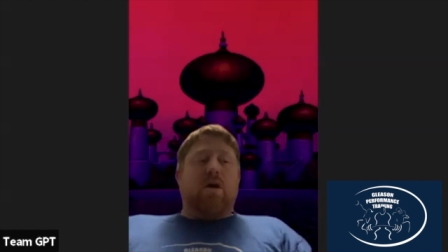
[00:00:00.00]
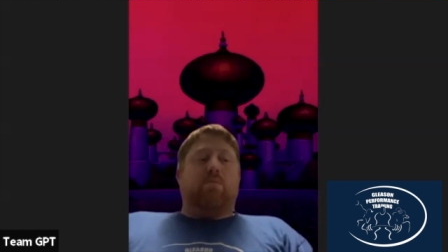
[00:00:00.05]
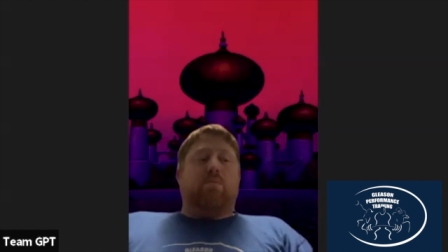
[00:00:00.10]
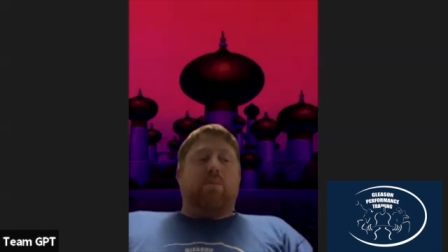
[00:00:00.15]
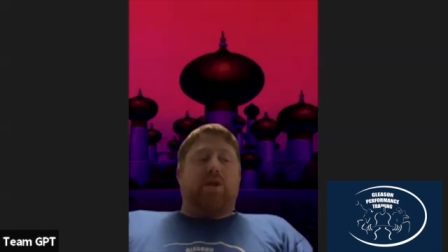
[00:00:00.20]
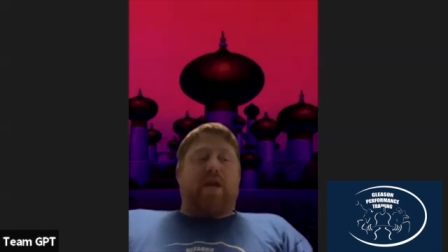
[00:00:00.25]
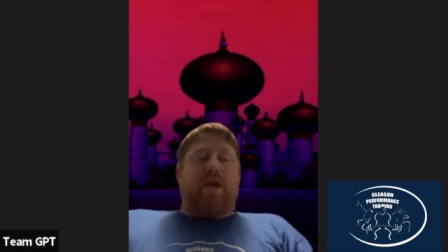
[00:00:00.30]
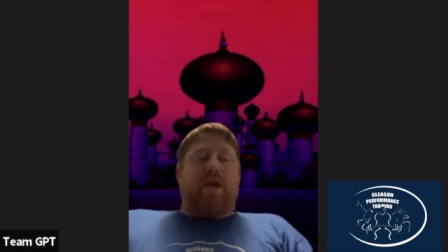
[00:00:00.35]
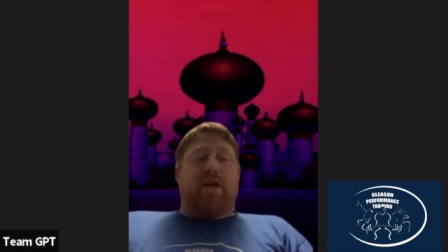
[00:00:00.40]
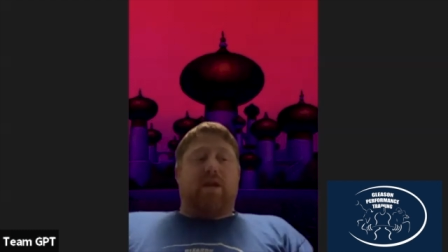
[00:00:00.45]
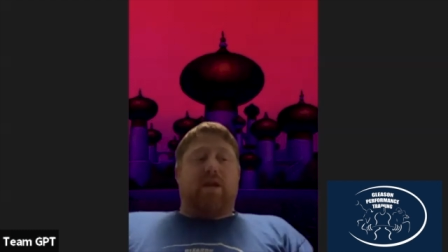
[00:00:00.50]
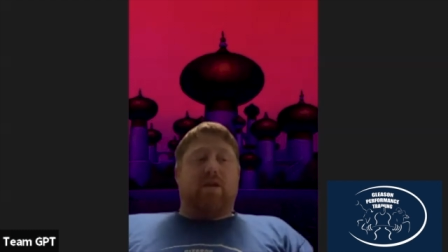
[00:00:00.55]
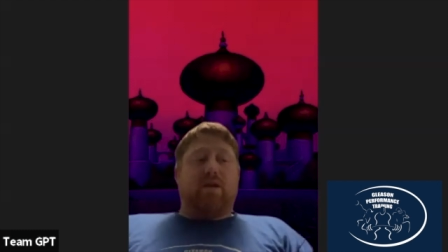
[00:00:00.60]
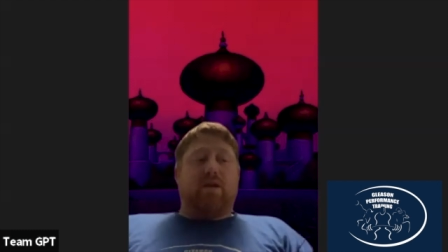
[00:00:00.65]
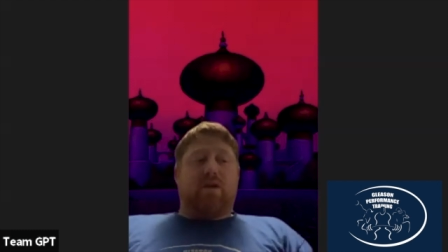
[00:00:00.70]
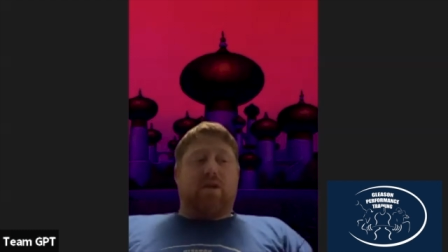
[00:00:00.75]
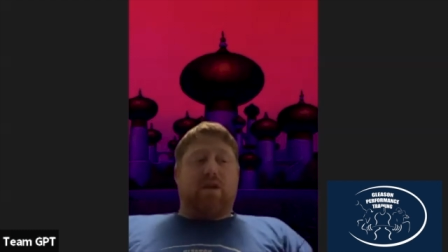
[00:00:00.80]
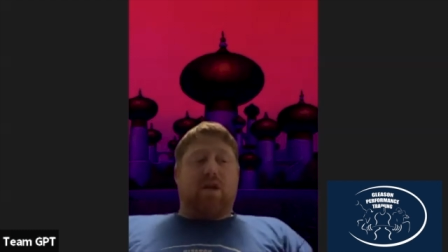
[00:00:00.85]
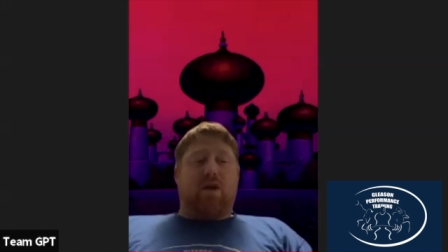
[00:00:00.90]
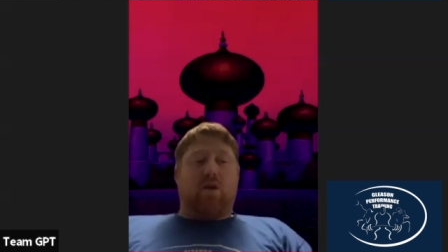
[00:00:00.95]
But then,
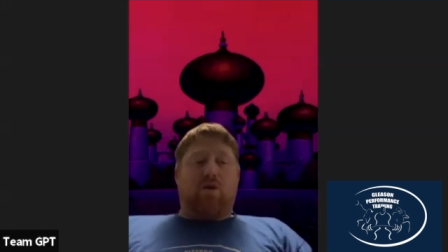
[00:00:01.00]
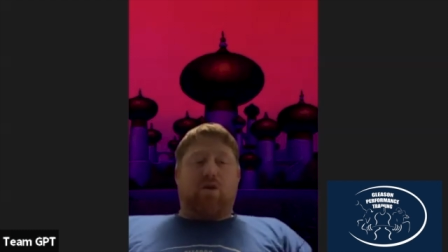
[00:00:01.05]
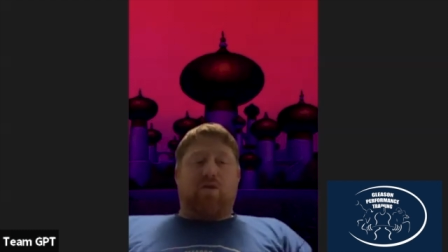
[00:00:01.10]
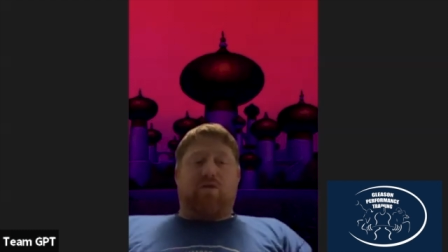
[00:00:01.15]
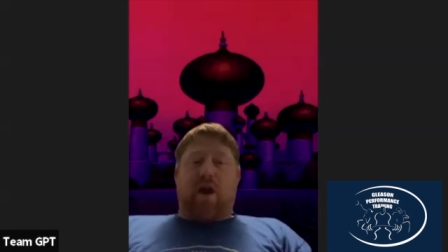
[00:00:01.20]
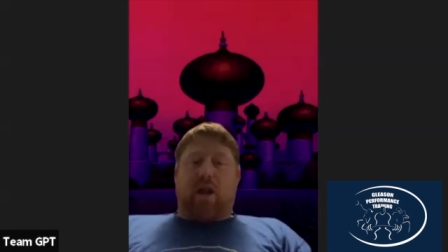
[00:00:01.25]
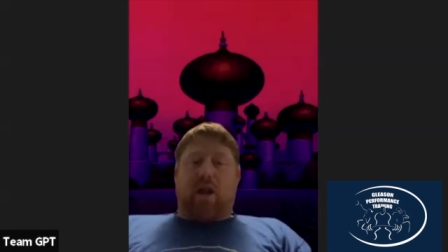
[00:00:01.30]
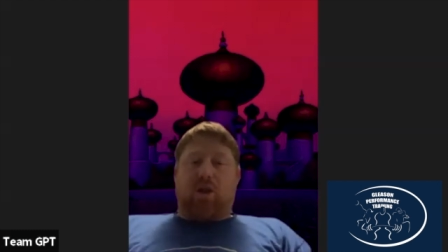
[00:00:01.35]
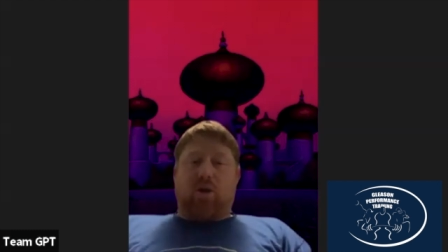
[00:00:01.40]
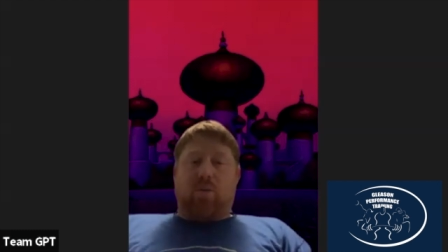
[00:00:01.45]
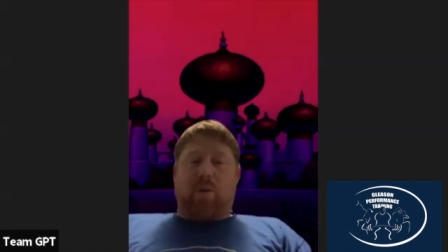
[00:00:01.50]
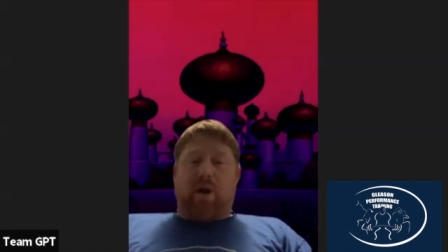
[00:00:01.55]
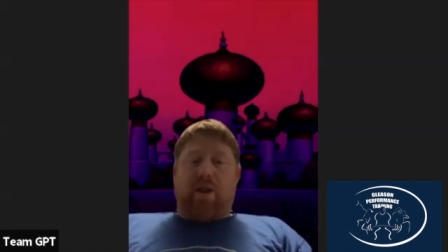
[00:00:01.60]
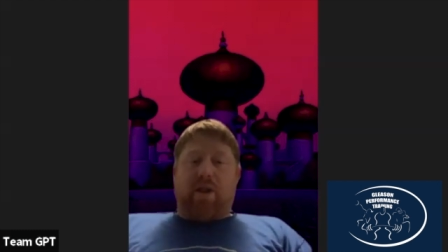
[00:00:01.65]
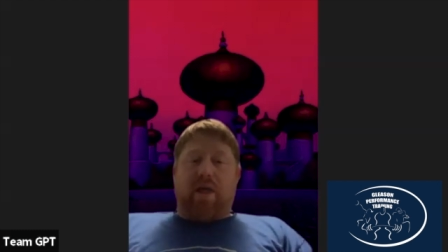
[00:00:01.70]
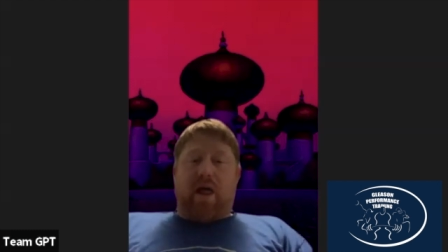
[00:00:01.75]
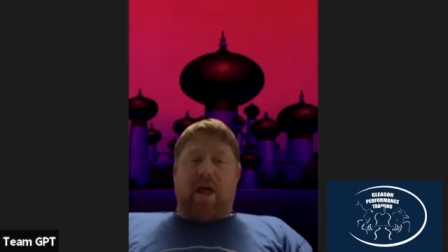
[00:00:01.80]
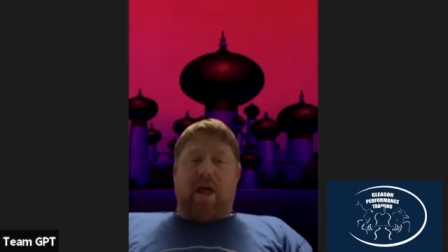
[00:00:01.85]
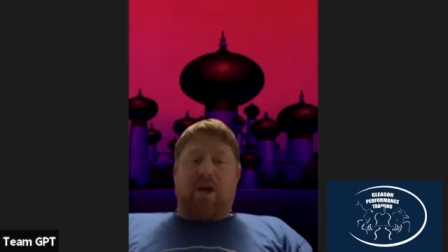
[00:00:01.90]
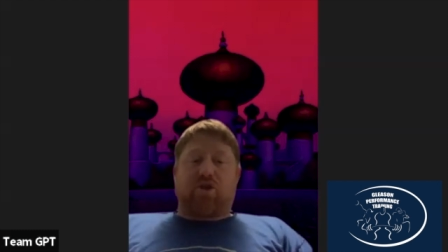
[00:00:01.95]
you've got a little bit of
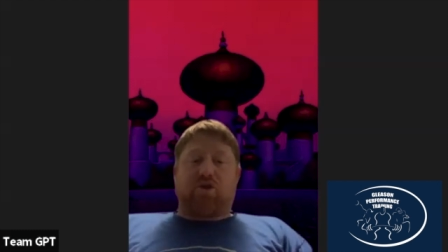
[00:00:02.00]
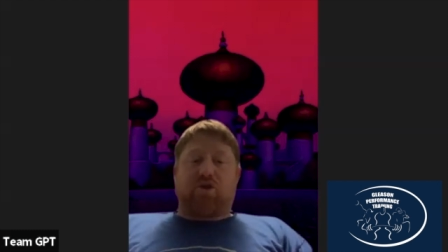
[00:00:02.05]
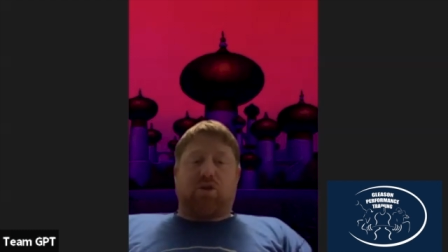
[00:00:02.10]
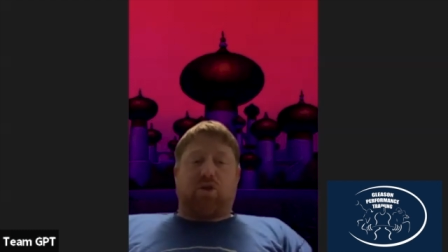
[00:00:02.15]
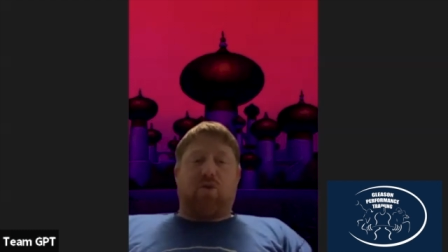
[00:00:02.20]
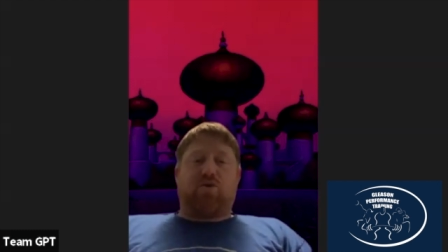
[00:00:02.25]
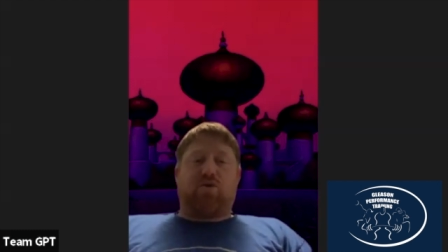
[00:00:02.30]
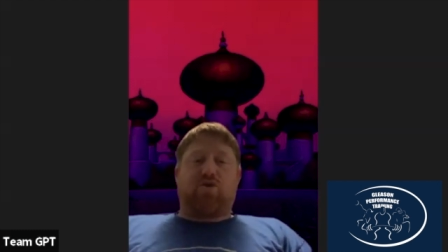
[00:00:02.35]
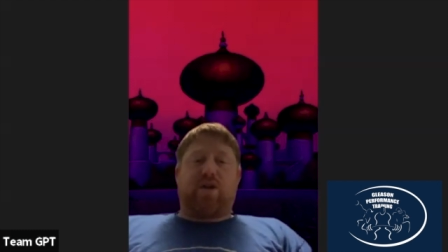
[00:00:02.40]
that extra load.